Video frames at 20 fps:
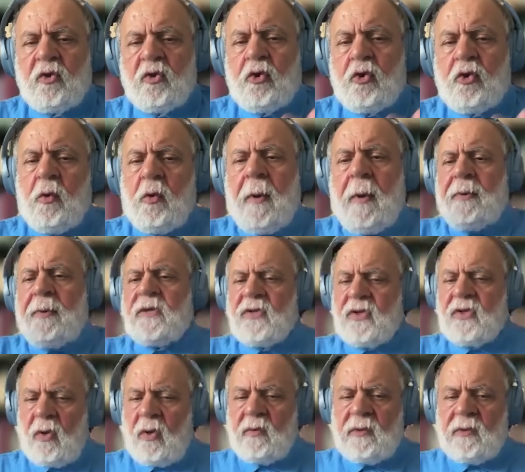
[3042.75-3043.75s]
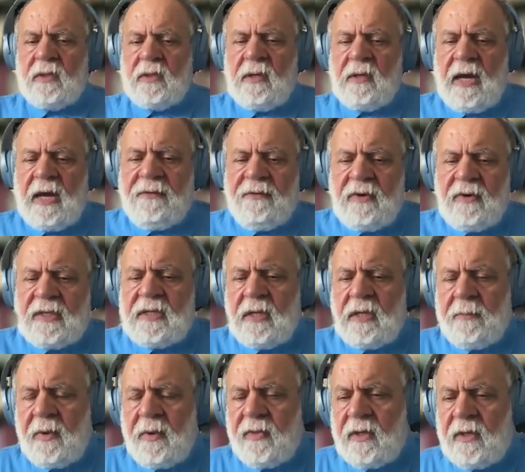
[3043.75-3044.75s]
two bumper zones. I've
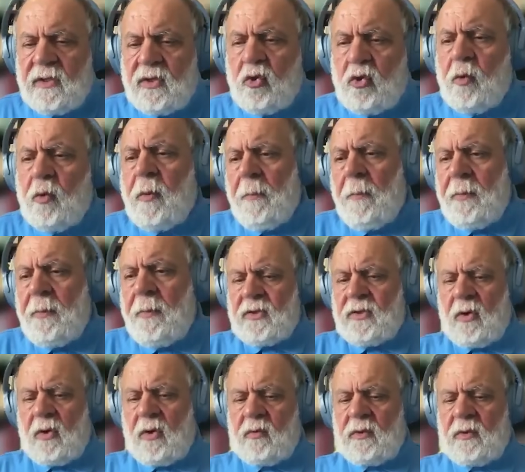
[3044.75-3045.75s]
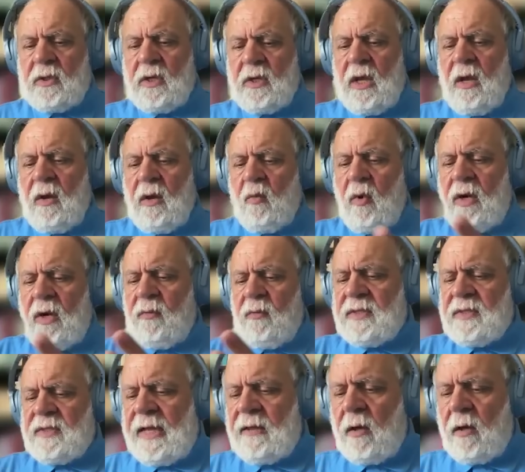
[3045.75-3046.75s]
written about this, two bumper zones. One
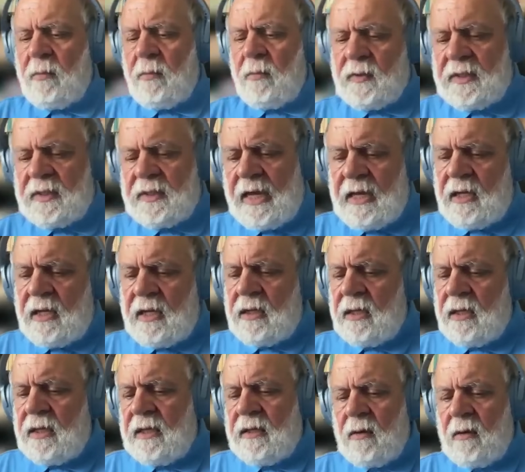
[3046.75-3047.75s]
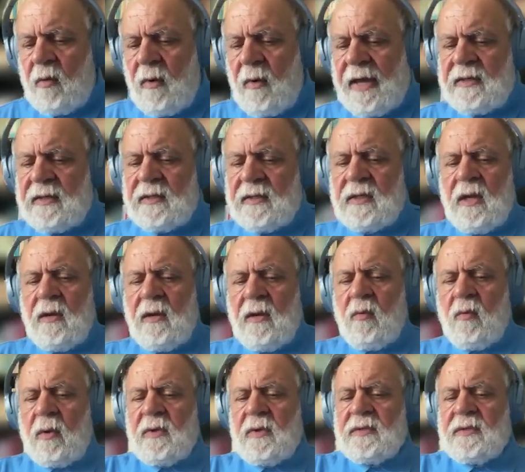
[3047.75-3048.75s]
was Saddam Hussein in the West,
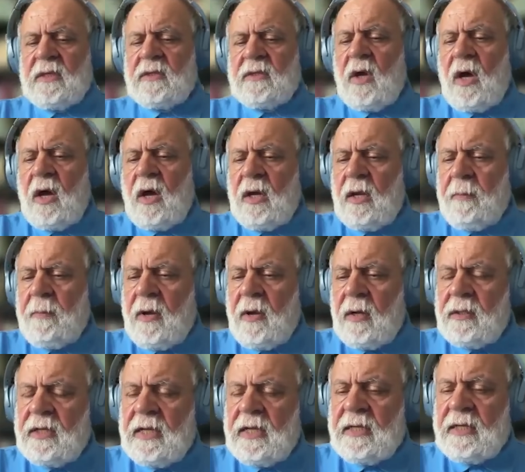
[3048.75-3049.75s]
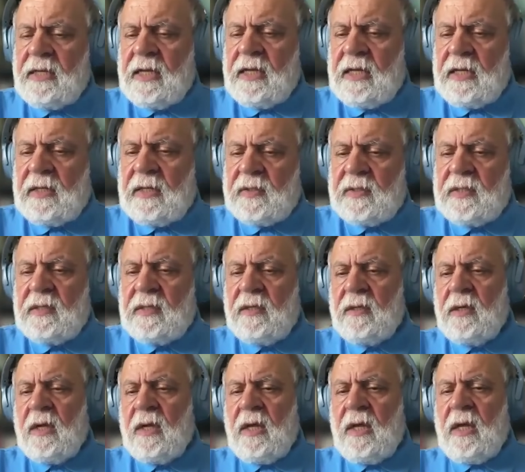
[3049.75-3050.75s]
one was the Taliban in the East.
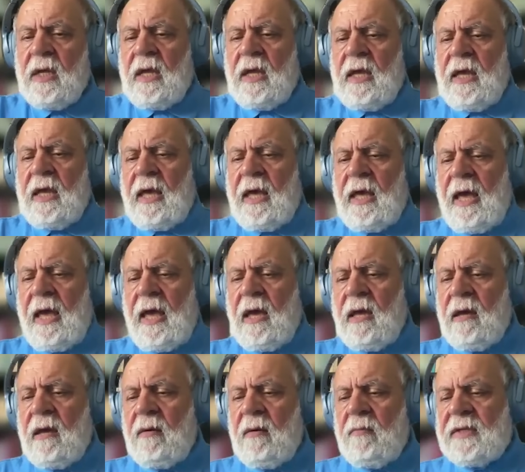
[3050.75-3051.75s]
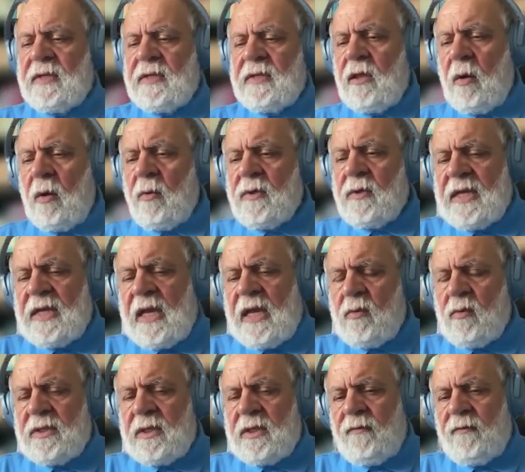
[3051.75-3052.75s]
Saddam
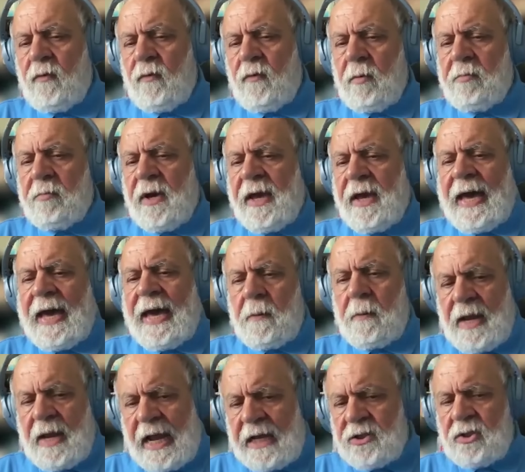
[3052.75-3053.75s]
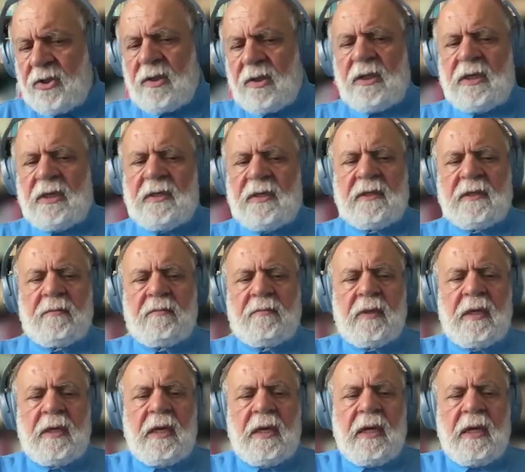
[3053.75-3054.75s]
Hussein was informed by Arab
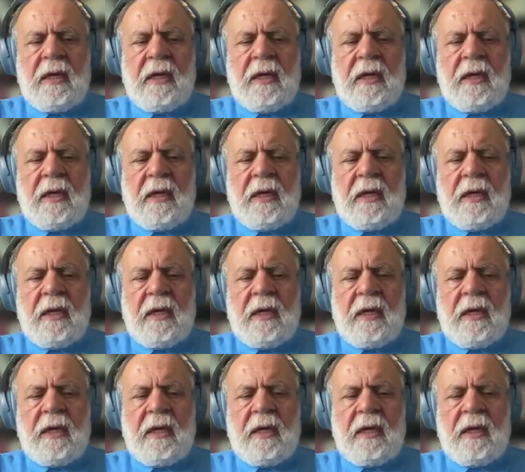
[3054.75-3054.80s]
nationalism.